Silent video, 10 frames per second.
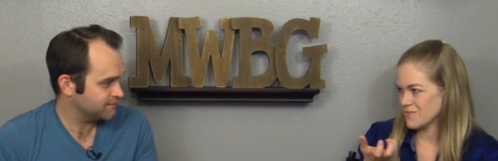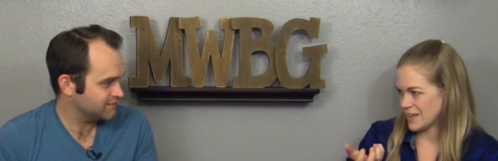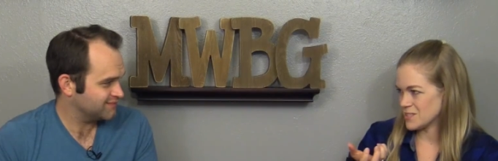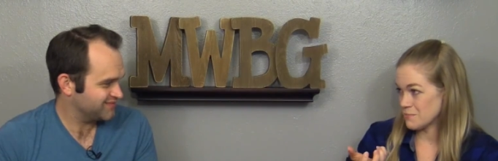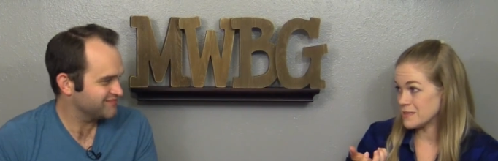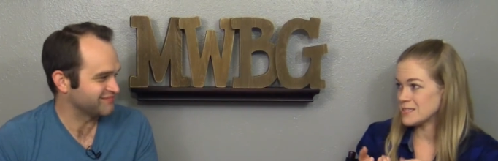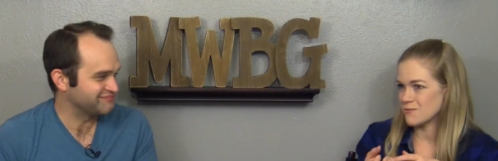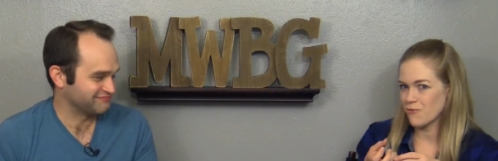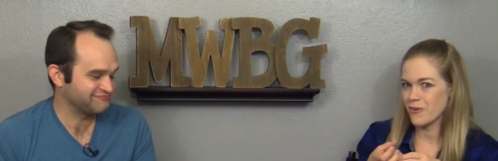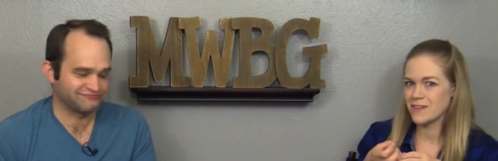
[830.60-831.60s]

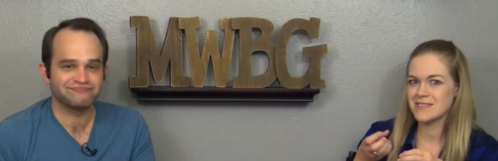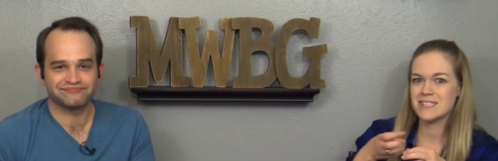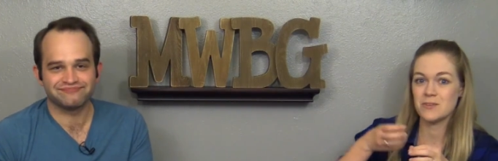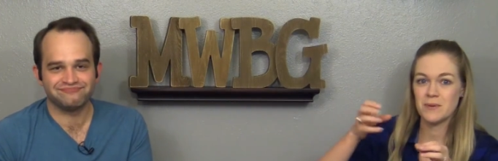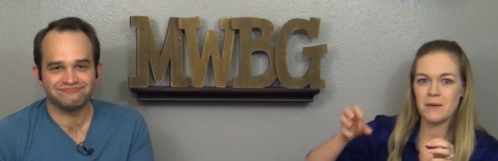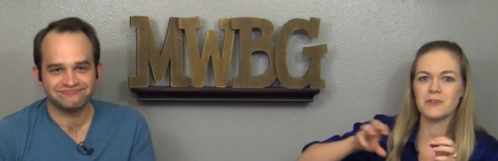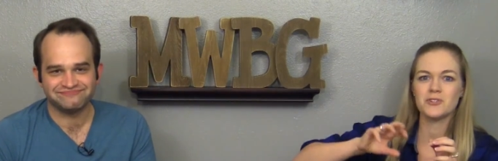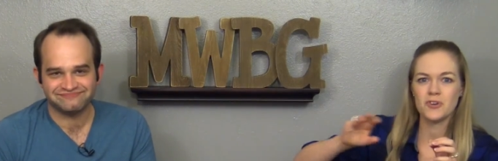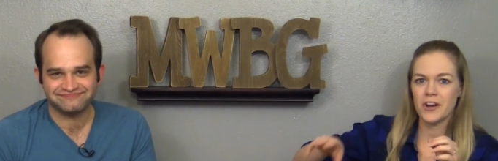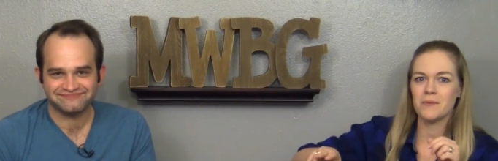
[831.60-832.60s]
Speaker 1: expensive ones to be able to
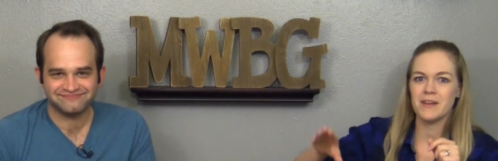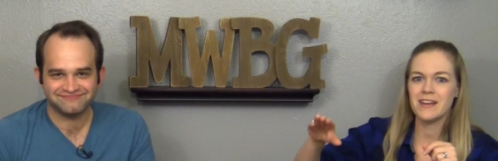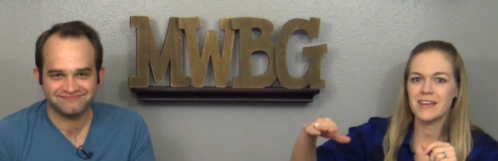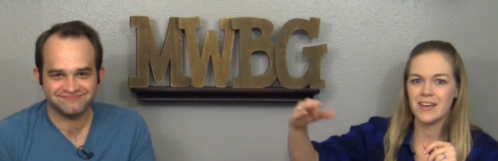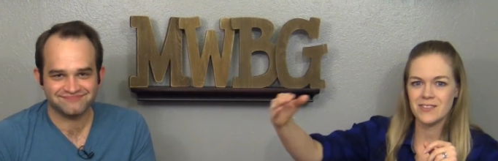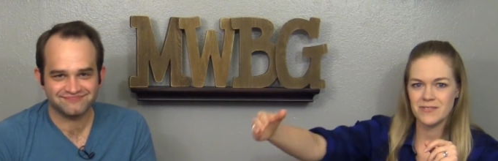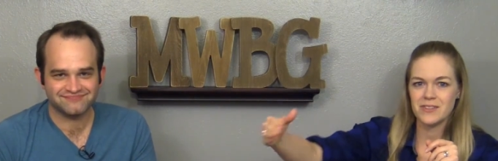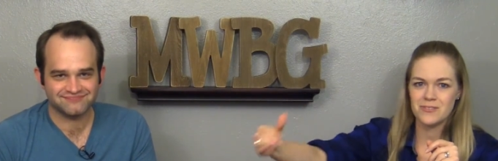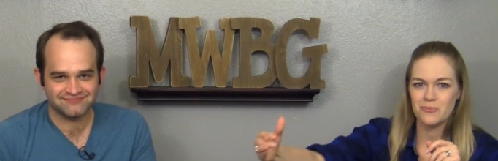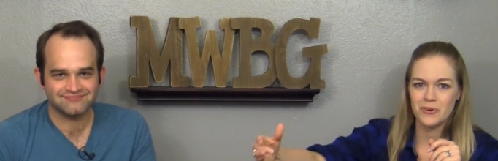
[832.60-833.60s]
trade them in and get
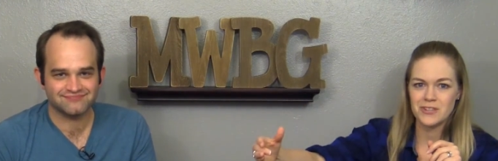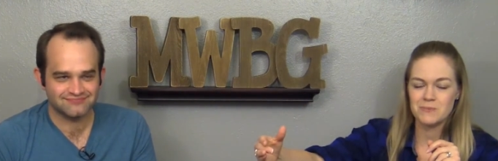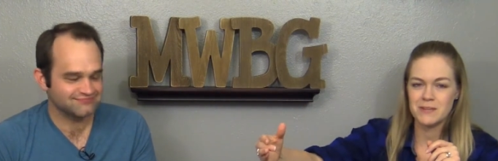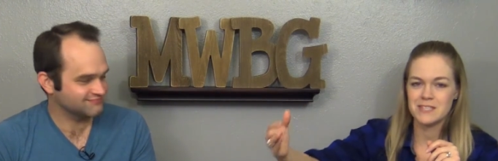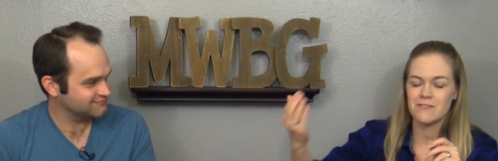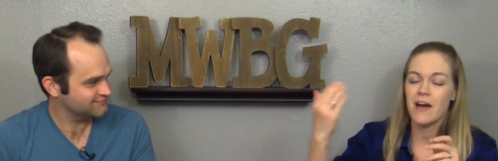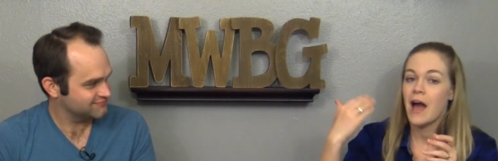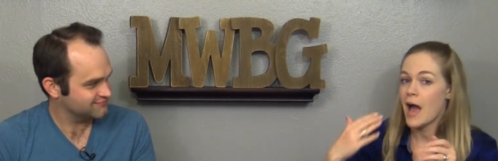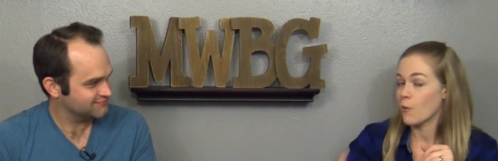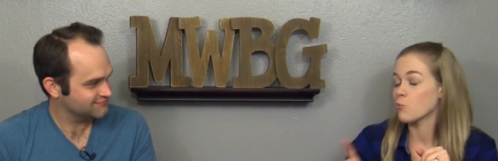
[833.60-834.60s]
something that's more expensive.
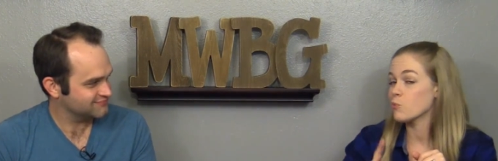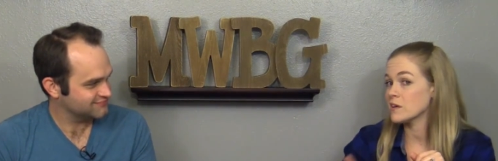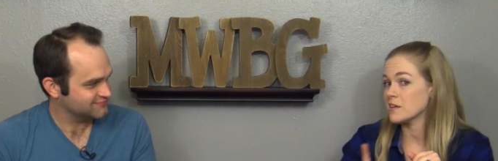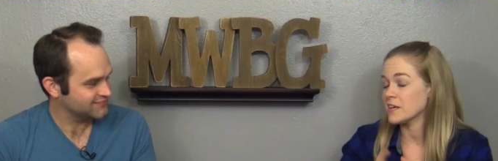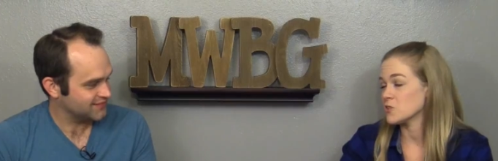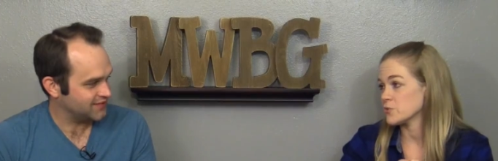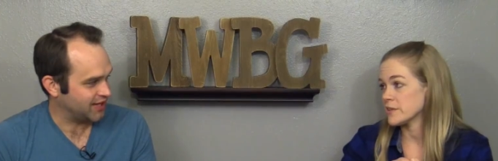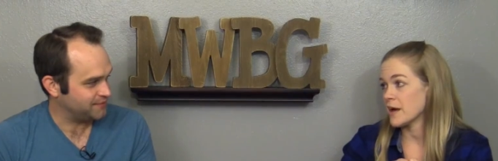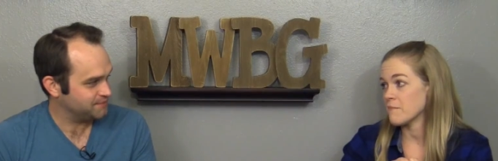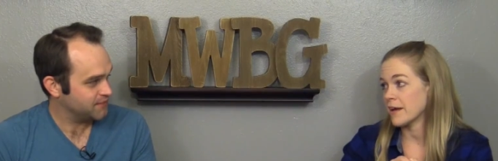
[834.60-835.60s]
I really enjoy
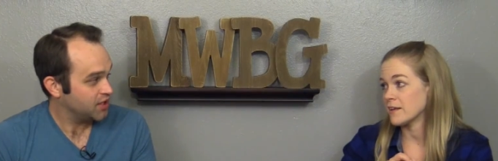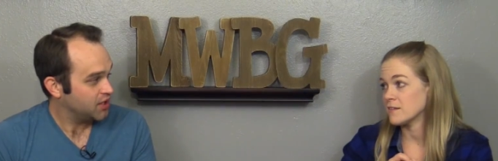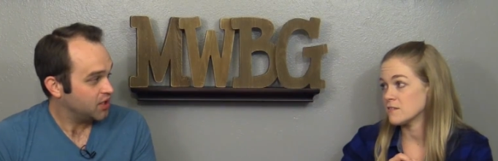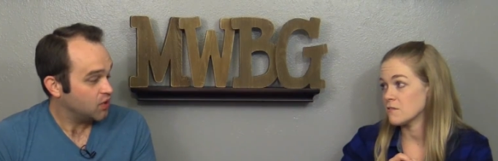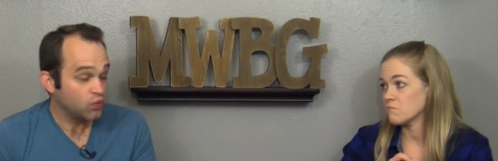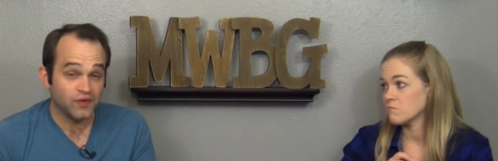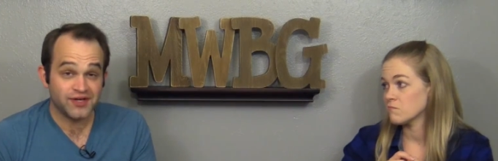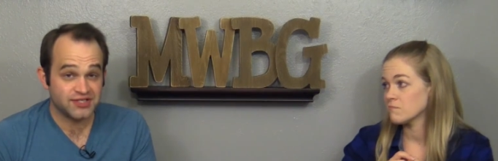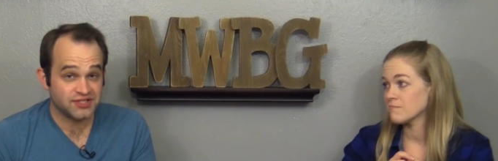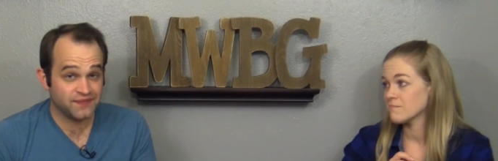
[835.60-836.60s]
yeah. that mechanism.
Speaker 2: Well,
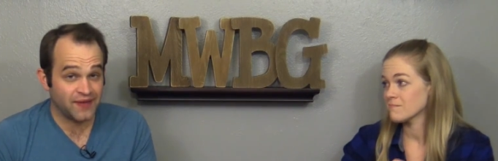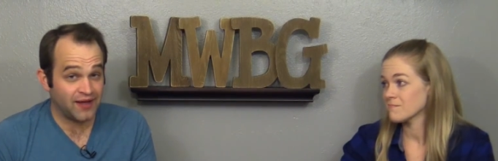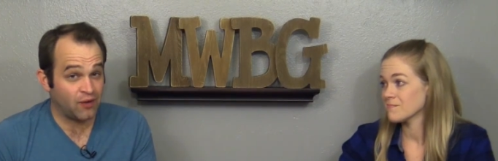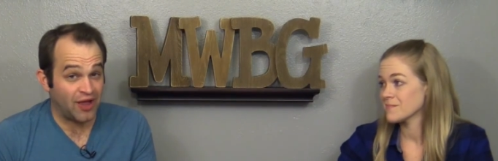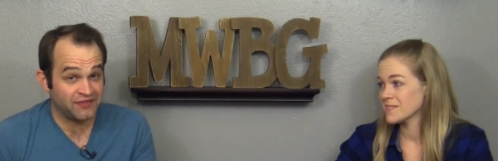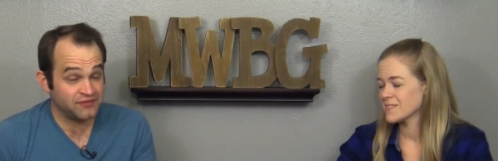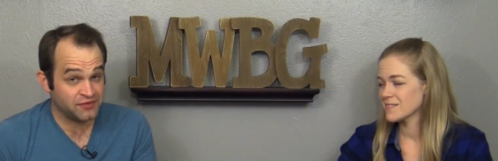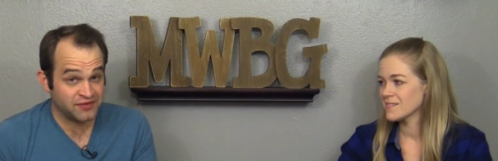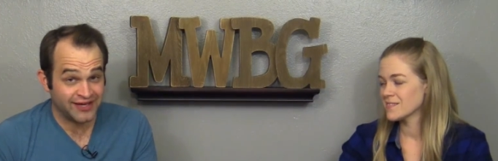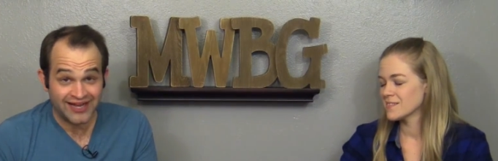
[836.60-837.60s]
and it's I
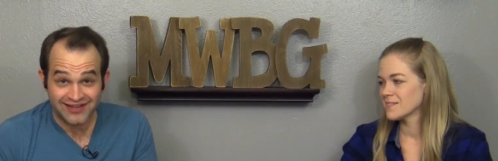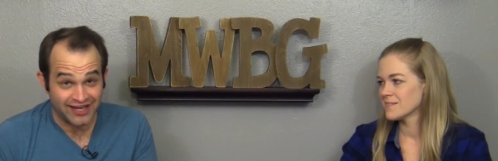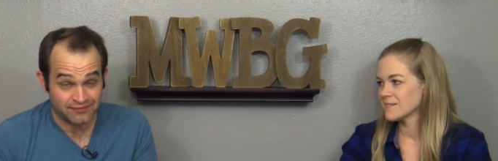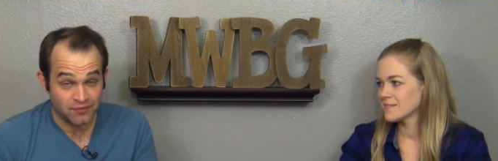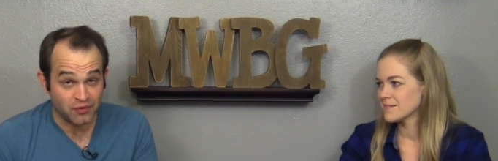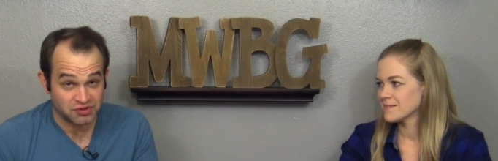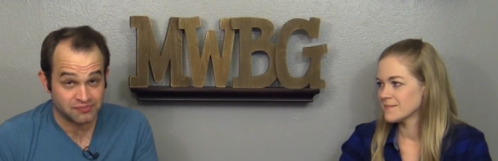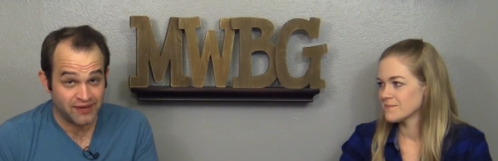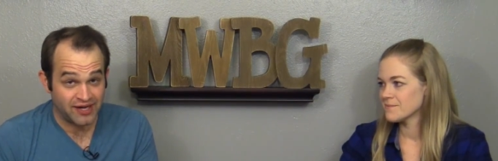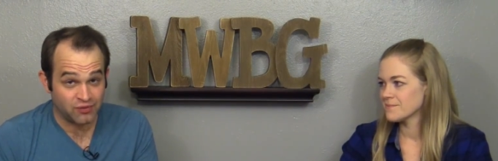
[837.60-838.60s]
think the thing I like most
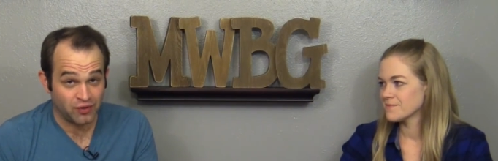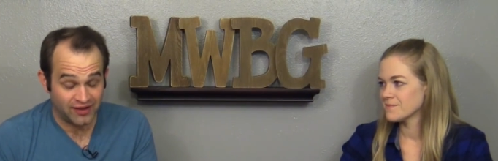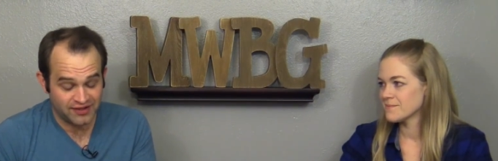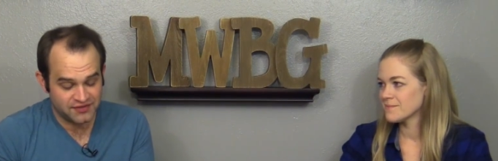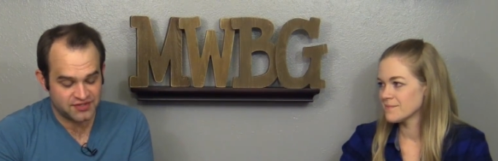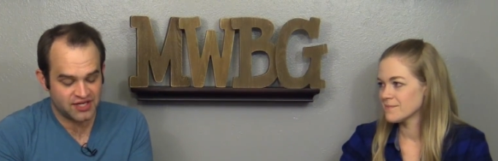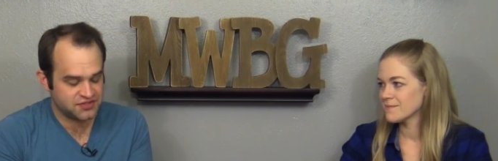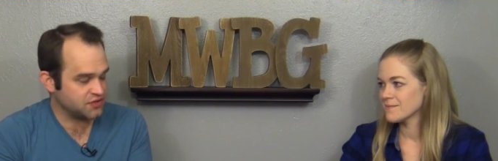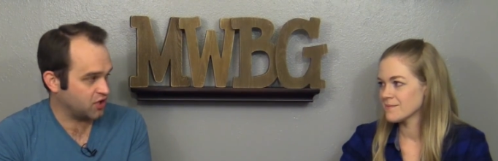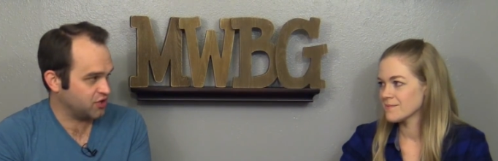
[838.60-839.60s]
about it. Well, I like the size
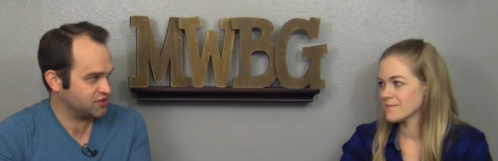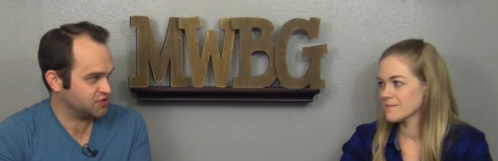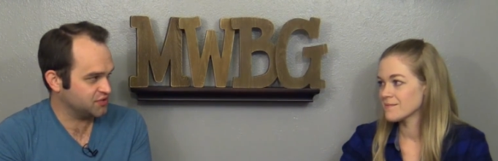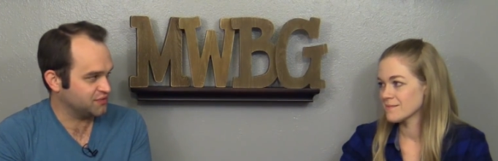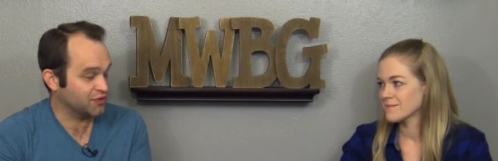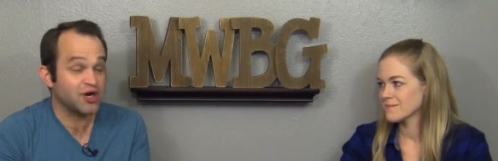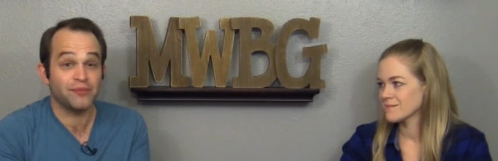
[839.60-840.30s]
of the cards. There are